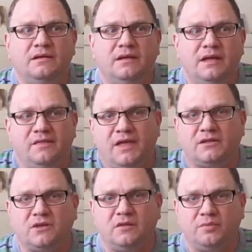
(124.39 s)
And
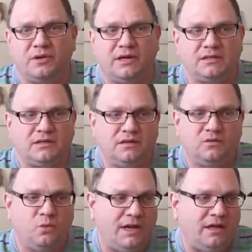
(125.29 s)
that's all
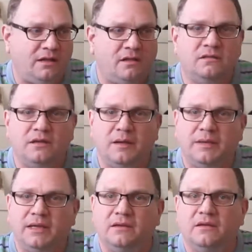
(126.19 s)
progressing well. I
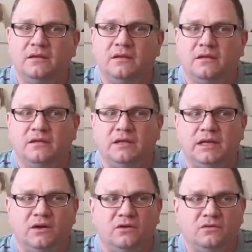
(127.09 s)
mean, him